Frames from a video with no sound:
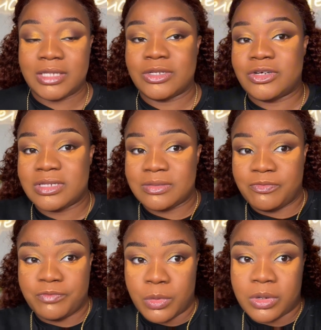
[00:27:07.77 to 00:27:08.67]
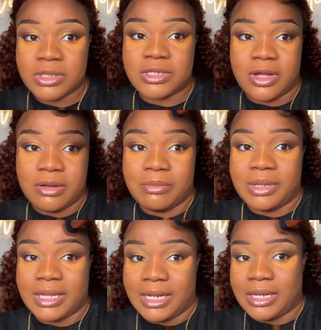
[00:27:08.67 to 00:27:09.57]
So just focus on
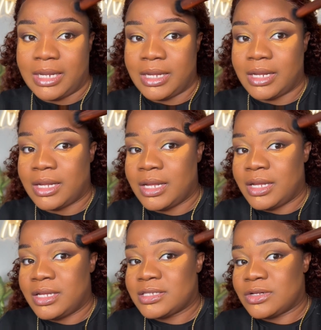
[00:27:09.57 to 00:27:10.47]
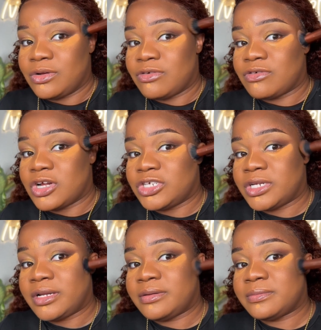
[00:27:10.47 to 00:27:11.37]
blending. So don't rush it.